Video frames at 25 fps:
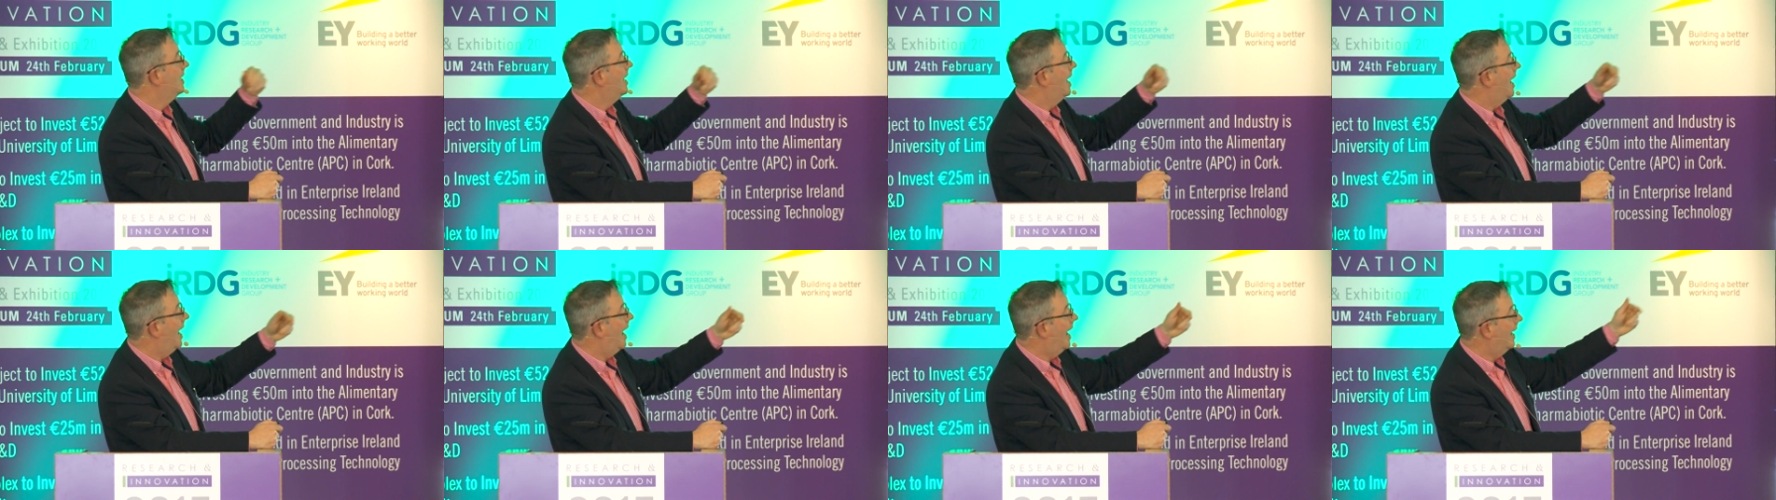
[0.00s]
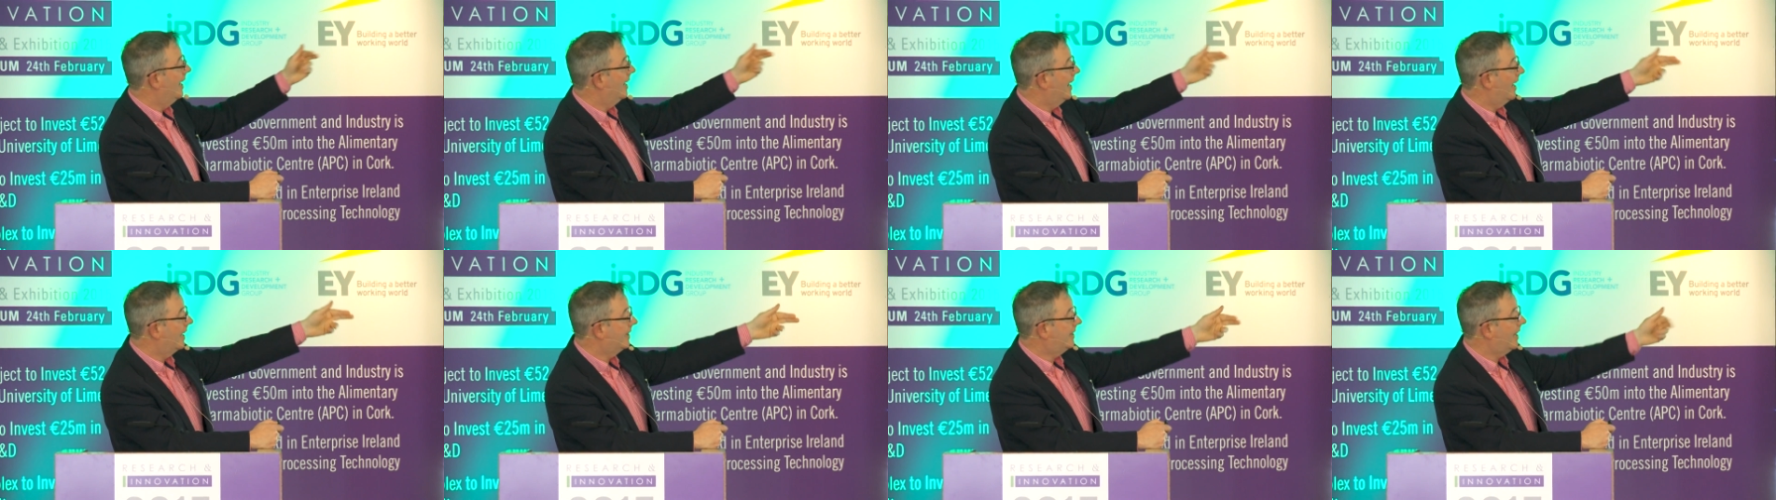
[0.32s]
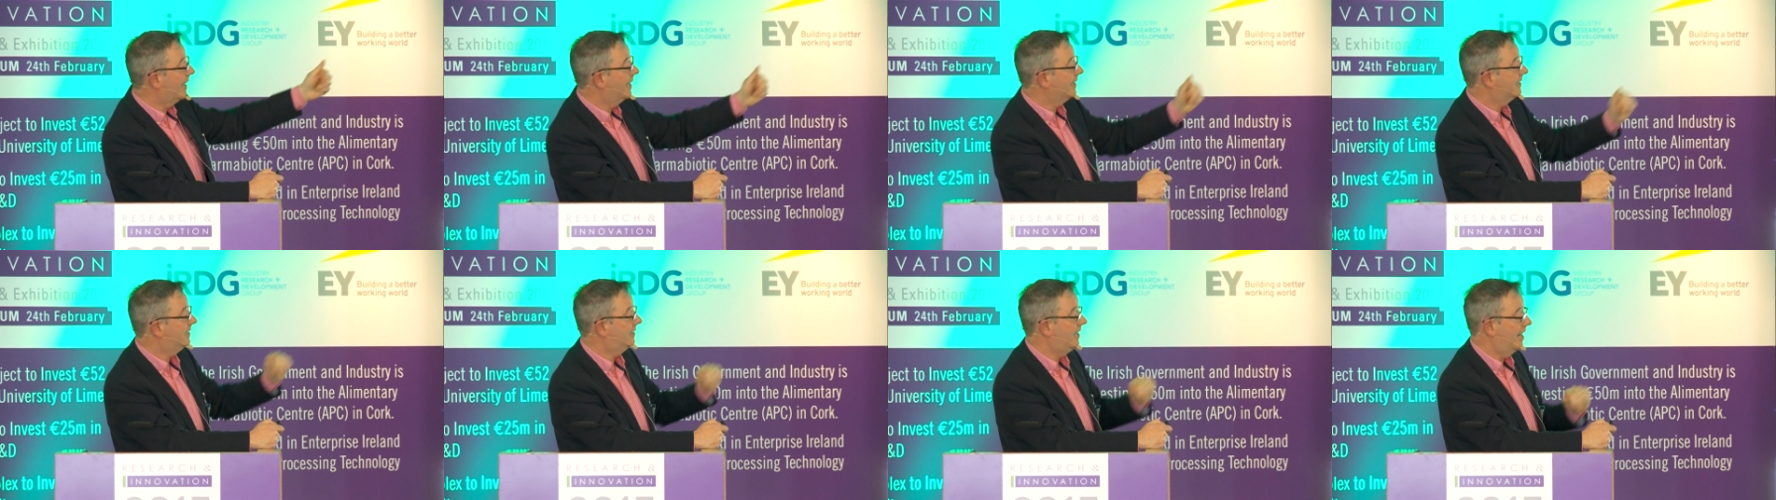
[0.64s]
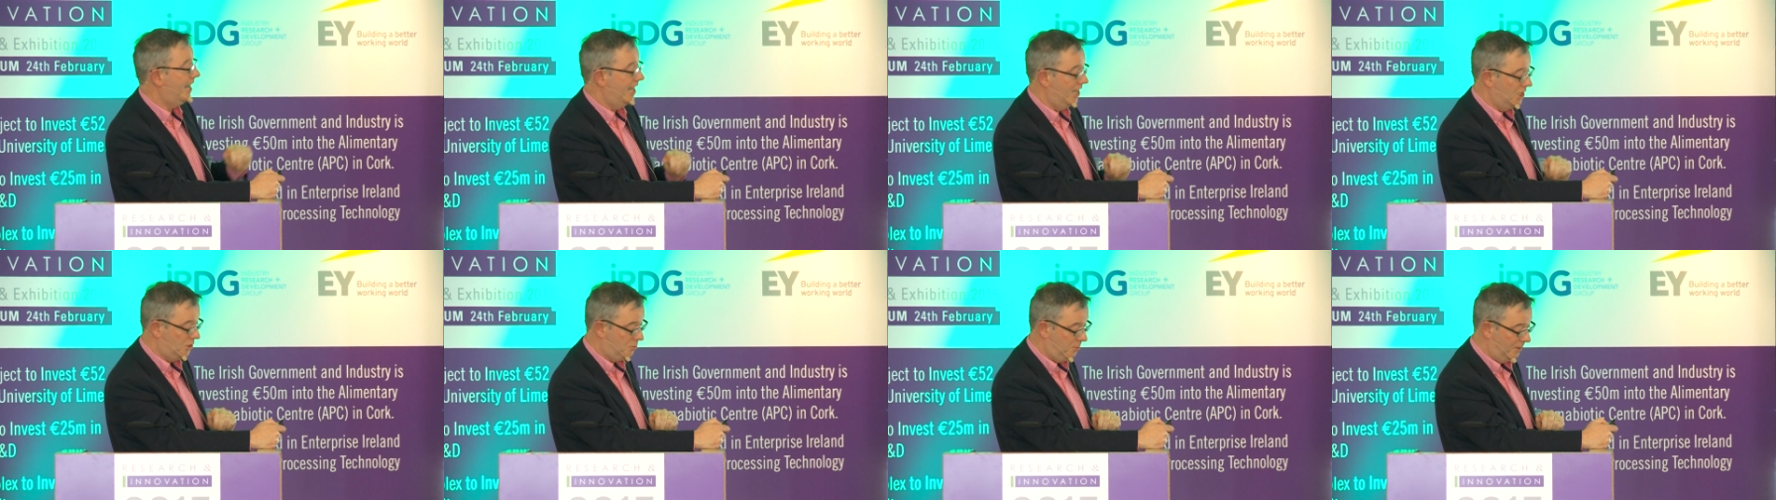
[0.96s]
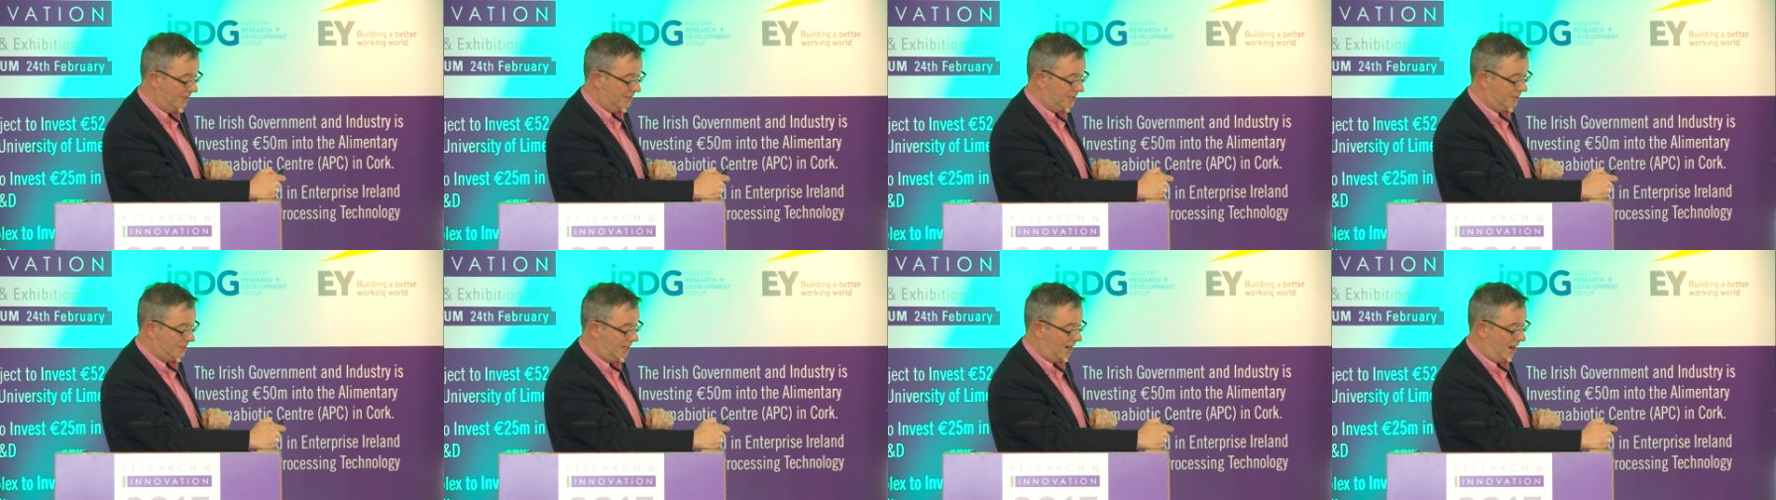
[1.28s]
and at that stage we
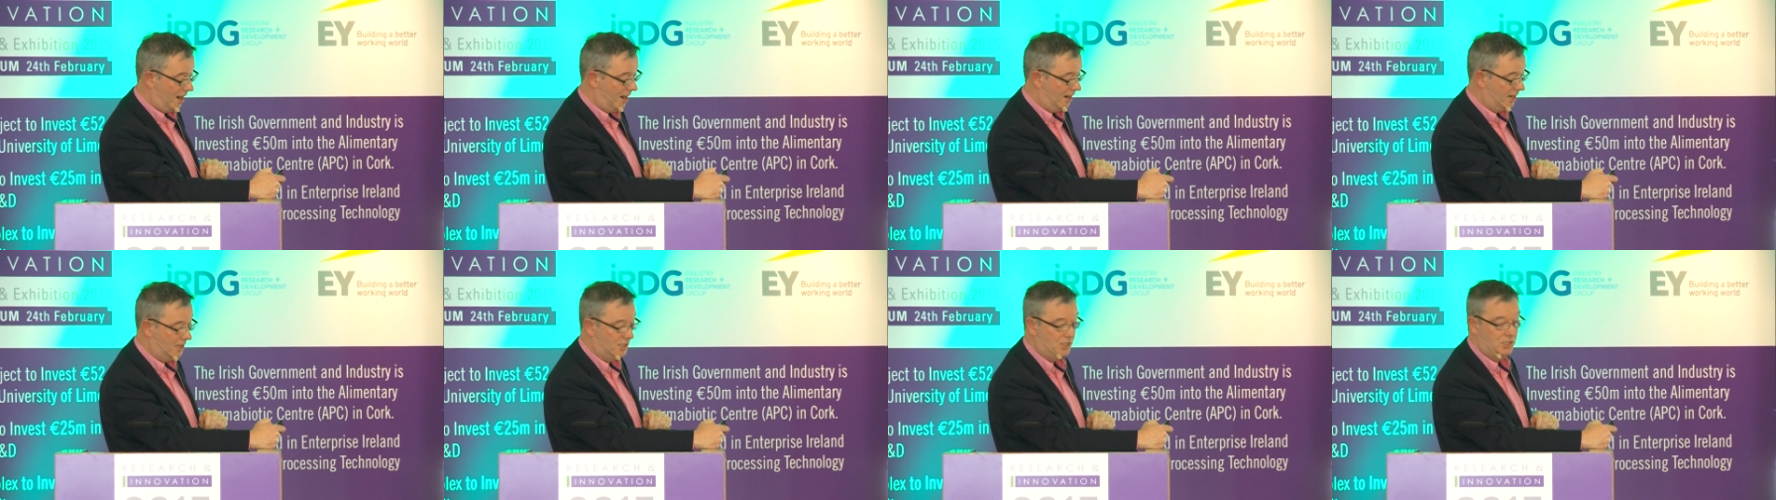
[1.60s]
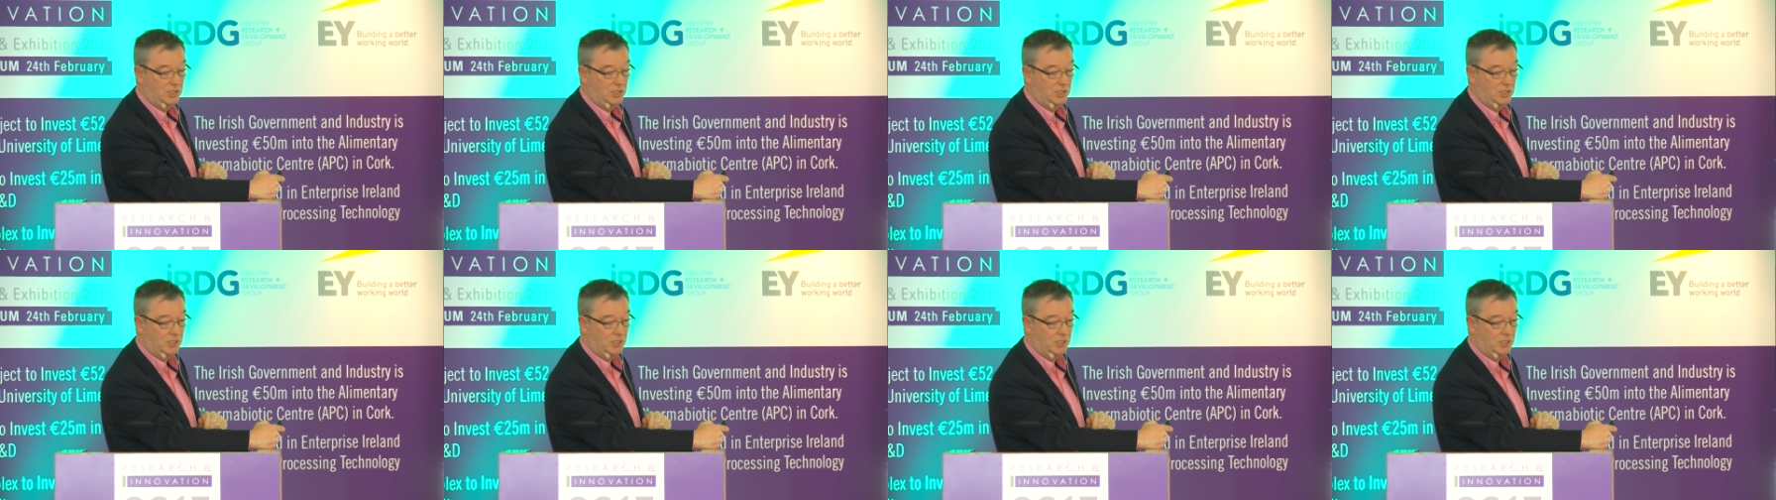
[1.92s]
start